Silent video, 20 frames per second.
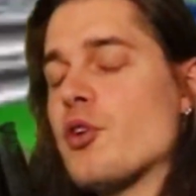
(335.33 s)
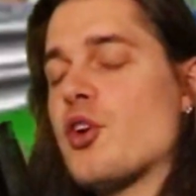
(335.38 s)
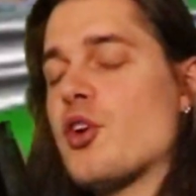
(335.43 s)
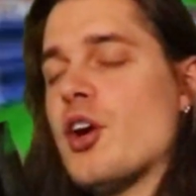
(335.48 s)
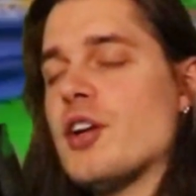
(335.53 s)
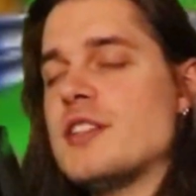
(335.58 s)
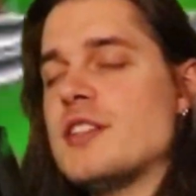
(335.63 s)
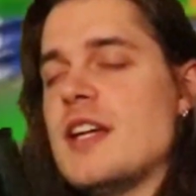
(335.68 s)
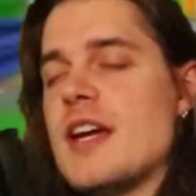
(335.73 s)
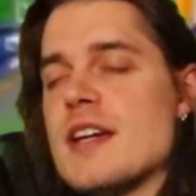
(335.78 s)

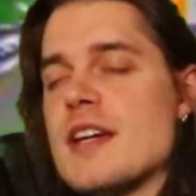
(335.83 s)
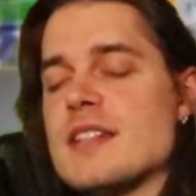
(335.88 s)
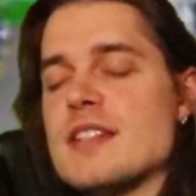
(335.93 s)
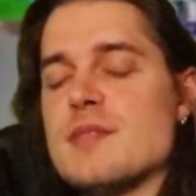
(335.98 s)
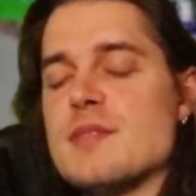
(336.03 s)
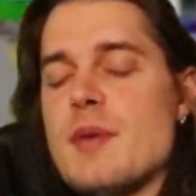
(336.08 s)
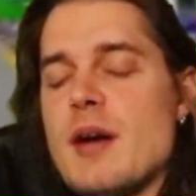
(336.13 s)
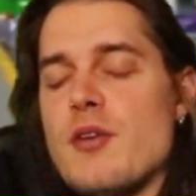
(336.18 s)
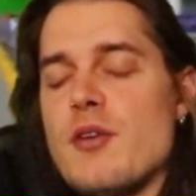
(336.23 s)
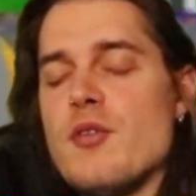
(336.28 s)
Kart DS is
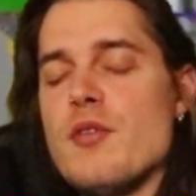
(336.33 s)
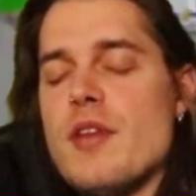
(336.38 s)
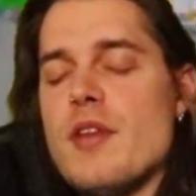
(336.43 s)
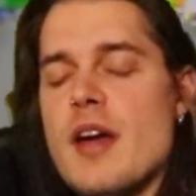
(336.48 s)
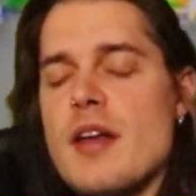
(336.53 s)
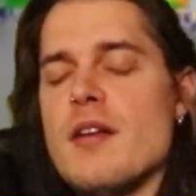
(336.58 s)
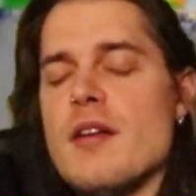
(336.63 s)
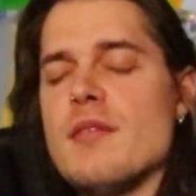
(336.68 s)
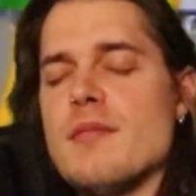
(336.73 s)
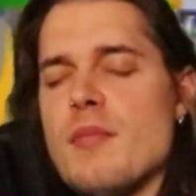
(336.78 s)
better
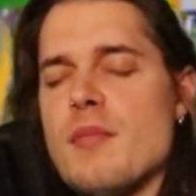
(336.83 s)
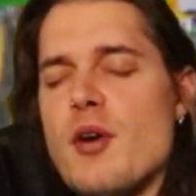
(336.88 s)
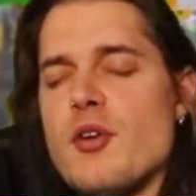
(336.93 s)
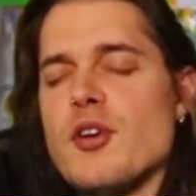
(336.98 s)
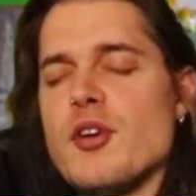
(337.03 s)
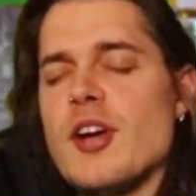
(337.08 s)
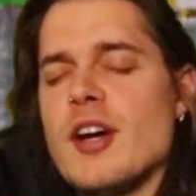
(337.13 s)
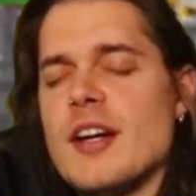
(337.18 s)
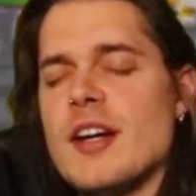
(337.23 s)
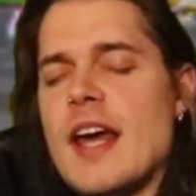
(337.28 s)
than Mario
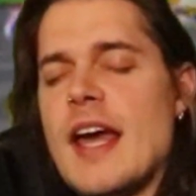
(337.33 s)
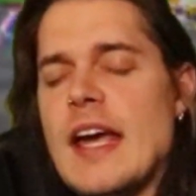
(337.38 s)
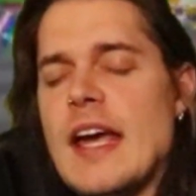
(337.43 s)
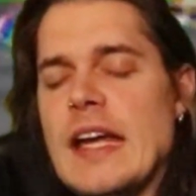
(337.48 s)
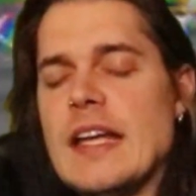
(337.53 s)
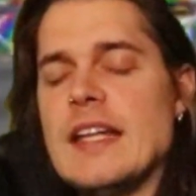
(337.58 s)
Kart 8.